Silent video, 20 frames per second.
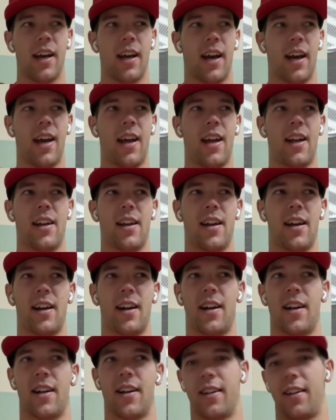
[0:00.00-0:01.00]
And
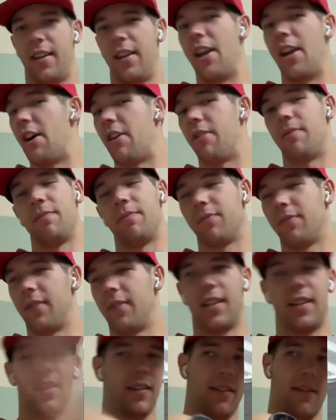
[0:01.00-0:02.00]
uh, you know,
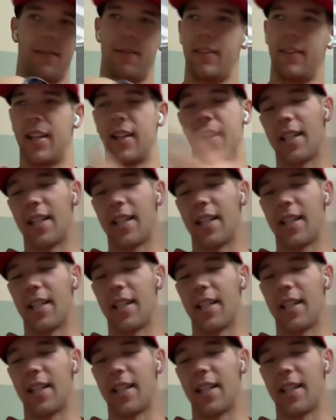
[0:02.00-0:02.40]
the